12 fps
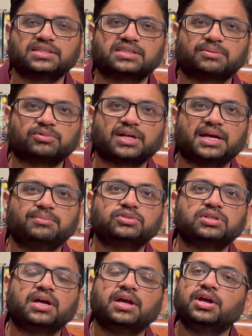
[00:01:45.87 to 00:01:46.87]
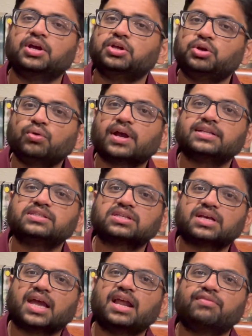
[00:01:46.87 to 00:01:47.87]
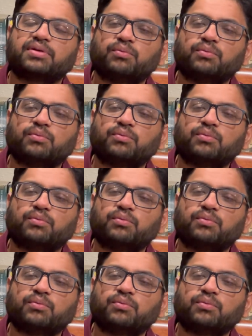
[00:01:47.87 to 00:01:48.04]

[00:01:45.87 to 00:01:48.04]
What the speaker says: Sometimes you can scale from